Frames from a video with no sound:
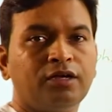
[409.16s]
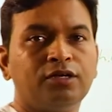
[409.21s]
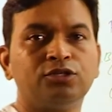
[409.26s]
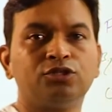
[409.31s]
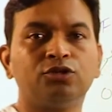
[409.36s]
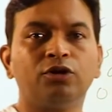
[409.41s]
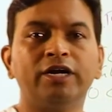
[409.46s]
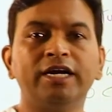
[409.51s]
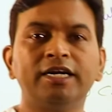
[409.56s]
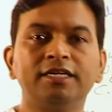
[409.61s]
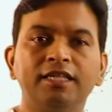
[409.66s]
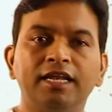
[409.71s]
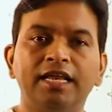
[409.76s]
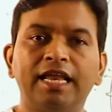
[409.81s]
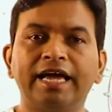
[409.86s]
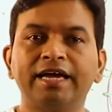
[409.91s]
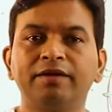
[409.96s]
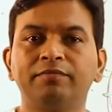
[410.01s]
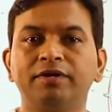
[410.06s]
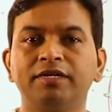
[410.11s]
So hit the
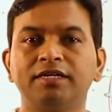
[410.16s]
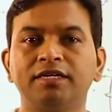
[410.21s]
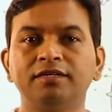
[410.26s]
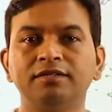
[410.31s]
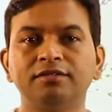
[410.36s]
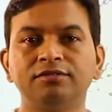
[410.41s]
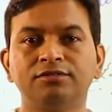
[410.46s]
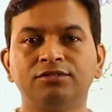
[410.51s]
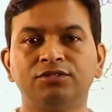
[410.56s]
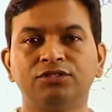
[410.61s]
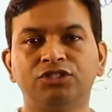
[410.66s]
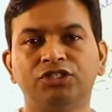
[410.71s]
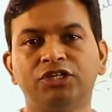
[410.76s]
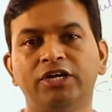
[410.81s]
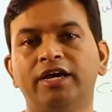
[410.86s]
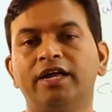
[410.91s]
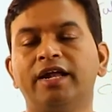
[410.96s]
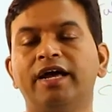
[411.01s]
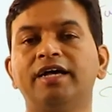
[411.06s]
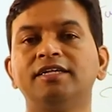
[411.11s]
like button,
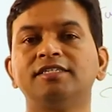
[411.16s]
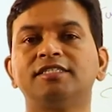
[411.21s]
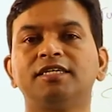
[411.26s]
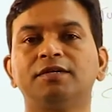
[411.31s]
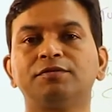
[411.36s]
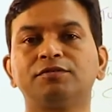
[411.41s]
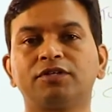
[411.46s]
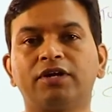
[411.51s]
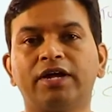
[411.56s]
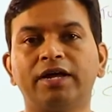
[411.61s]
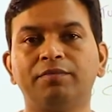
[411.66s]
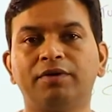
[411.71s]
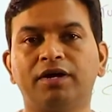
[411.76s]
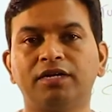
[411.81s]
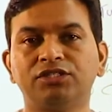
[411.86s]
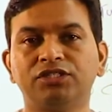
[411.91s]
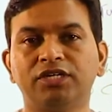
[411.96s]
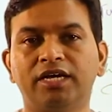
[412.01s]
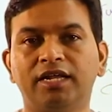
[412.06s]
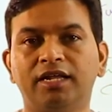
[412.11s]
share and subscribe our
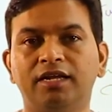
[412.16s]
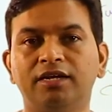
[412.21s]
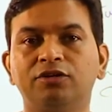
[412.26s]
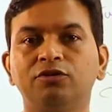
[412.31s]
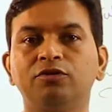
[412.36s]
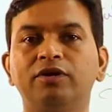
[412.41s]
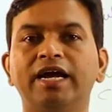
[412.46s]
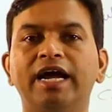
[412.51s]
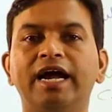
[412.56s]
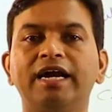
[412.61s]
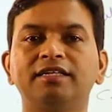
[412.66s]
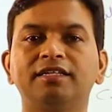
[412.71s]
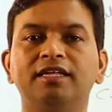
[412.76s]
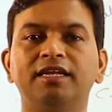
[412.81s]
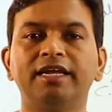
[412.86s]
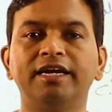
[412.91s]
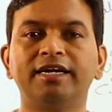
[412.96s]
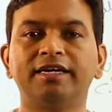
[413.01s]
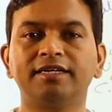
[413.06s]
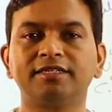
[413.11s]
channel to get the
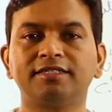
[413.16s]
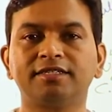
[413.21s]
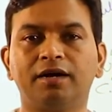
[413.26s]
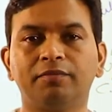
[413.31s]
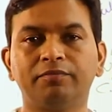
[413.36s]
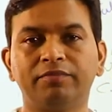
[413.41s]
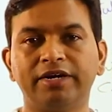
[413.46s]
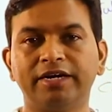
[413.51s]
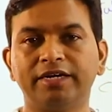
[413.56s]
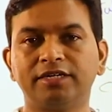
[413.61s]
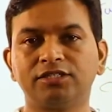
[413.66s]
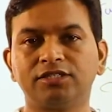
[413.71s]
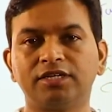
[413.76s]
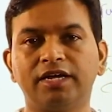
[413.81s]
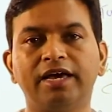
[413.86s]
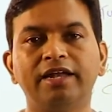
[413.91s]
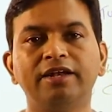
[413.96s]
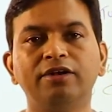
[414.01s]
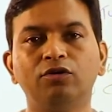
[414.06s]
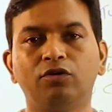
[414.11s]
latest updates
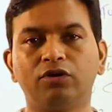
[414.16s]
and